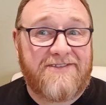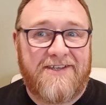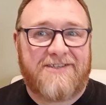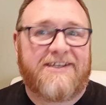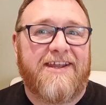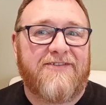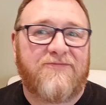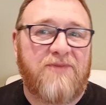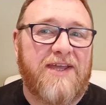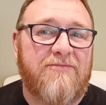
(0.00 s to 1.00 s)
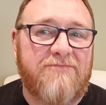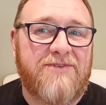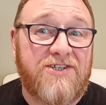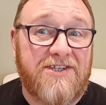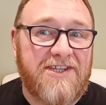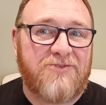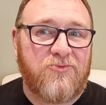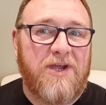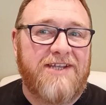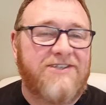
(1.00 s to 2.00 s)
this kind of payment machine, this
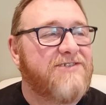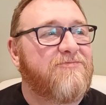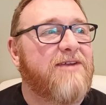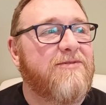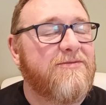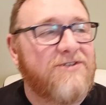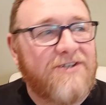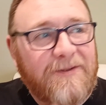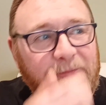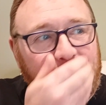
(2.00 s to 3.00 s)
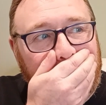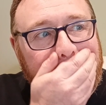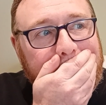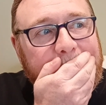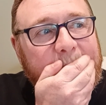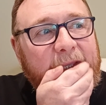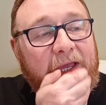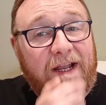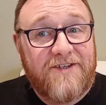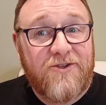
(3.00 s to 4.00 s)
wages payment machine,
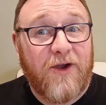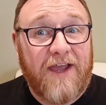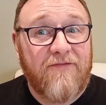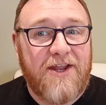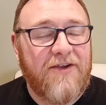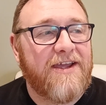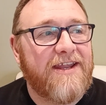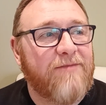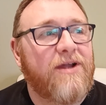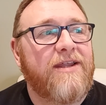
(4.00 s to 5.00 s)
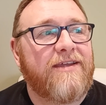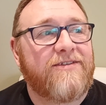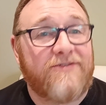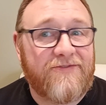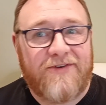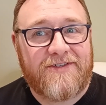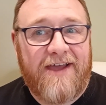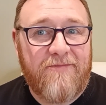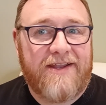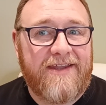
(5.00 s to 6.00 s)
and it's not giving out any money. So of course
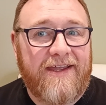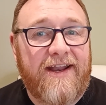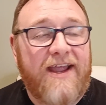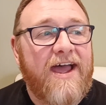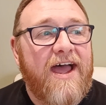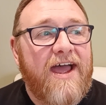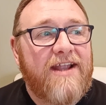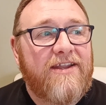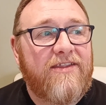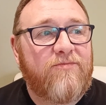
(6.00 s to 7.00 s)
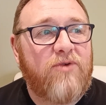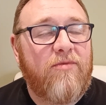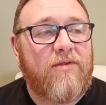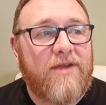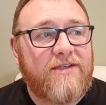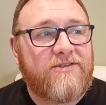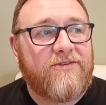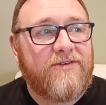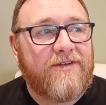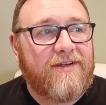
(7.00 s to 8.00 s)
I'm in there. Now the problem is
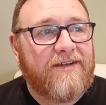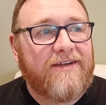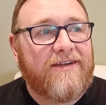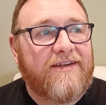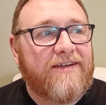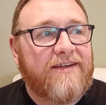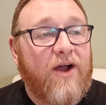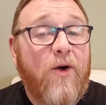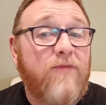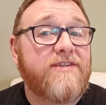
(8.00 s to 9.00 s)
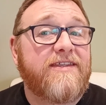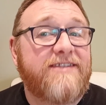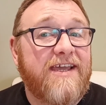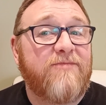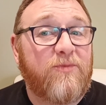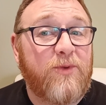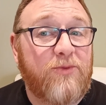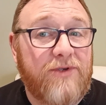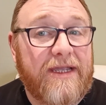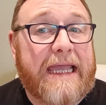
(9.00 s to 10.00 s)
though, of the type of
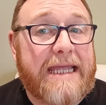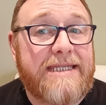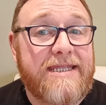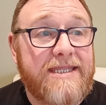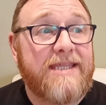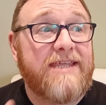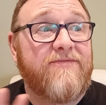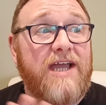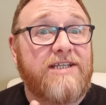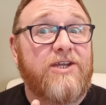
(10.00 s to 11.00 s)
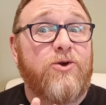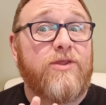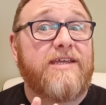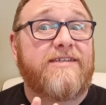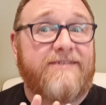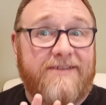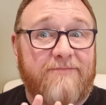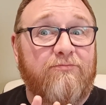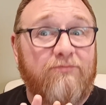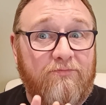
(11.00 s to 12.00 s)
people you get in there, they've actually got this
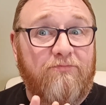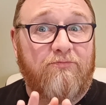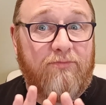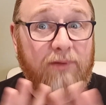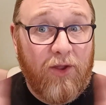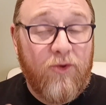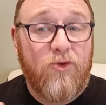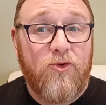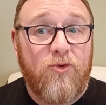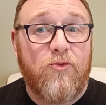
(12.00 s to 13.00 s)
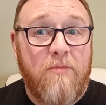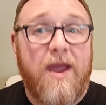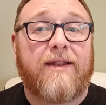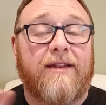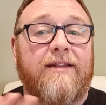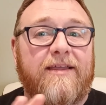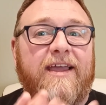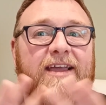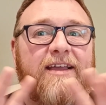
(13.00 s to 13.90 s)
blue metal